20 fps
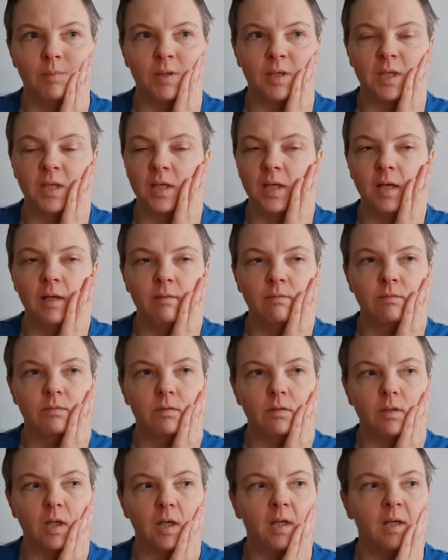but I
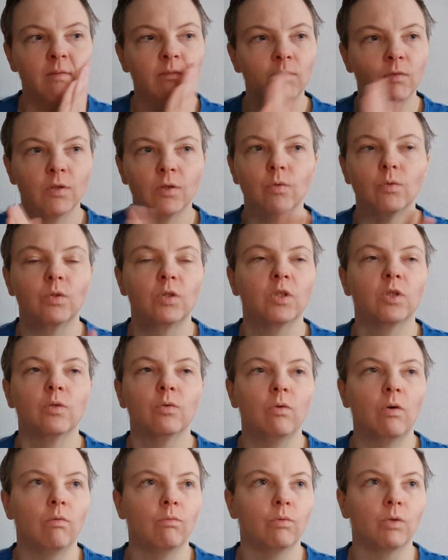have no
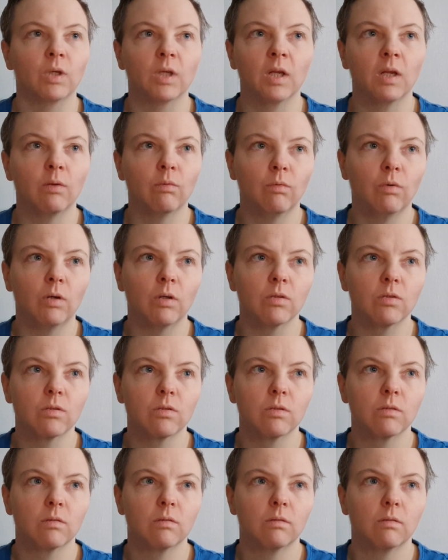clue of what that
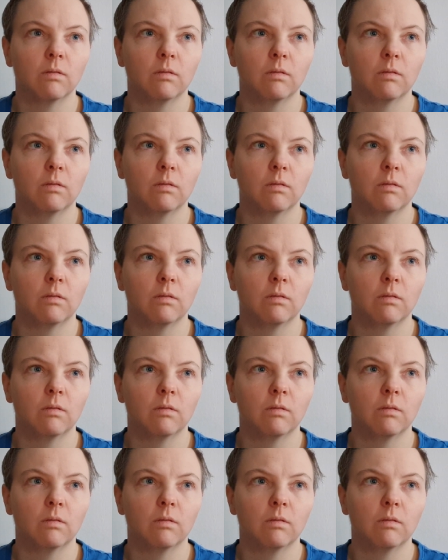was.